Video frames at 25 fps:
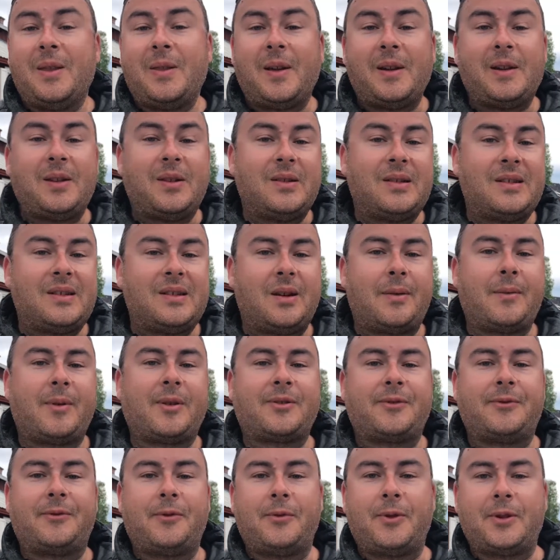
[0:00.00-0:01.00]
Thank you so
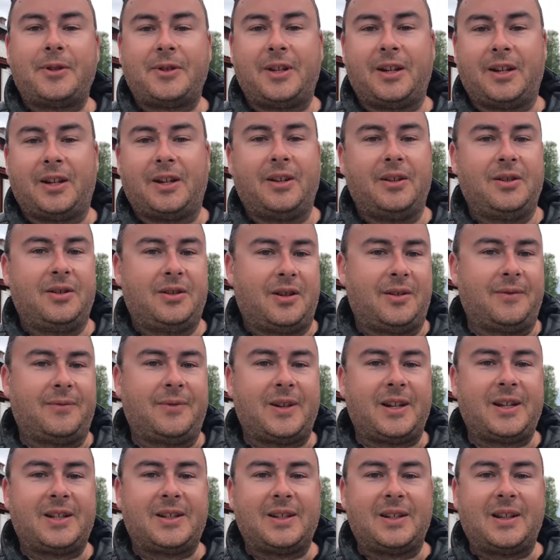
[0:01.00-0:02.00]
much for watching. Don't
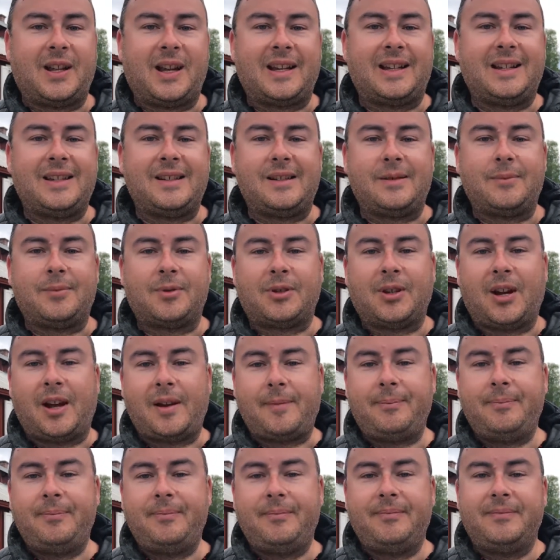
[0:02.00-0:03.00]
forget to like and
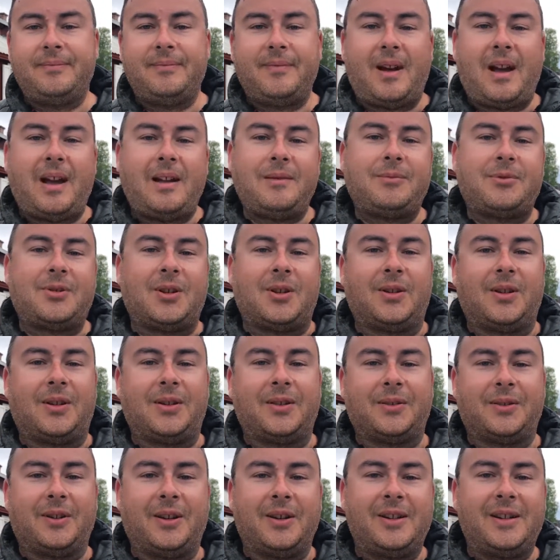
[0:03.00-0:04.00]
subscribe. I'm Joel on
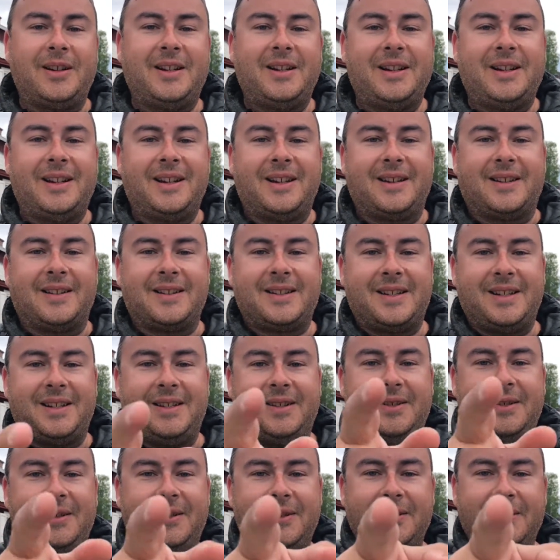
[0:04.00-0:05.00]
the road, and I'll see
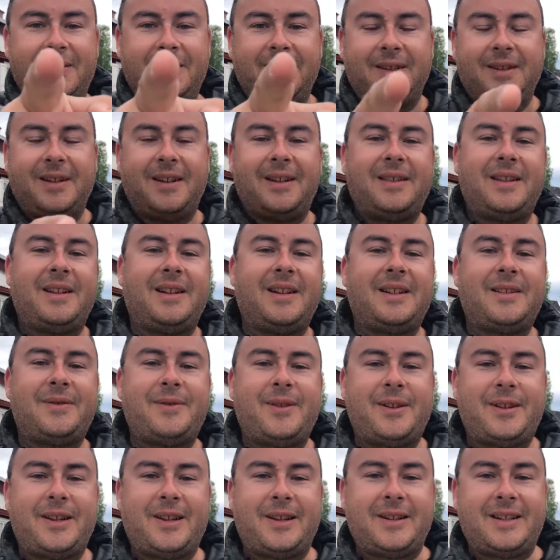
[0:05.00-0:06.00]
you at the next
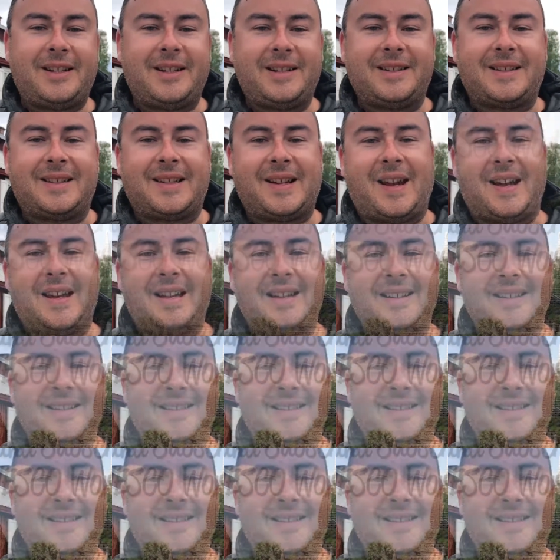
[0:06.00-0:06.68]
World Heritage Site.